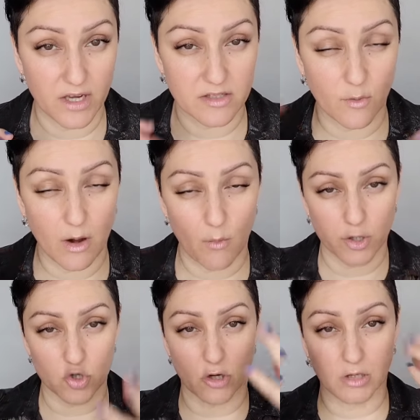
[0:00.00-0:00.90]
face or where I
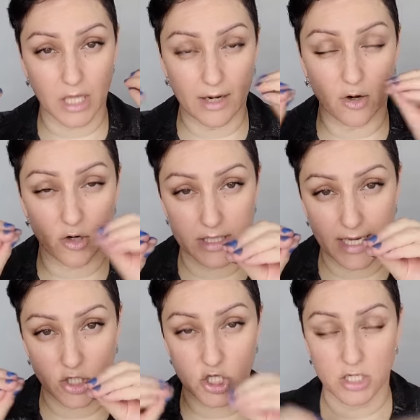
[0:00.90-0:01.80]
want to draw light or
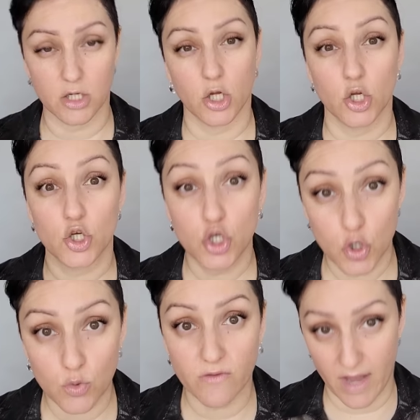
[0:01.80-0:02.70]
attention
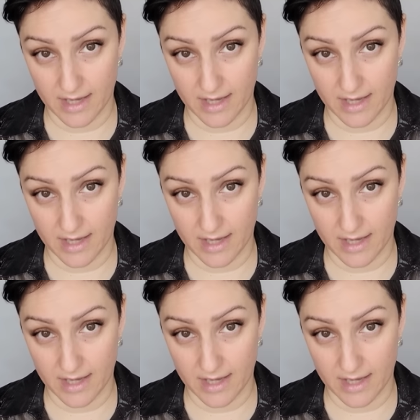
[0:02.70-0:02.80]
to the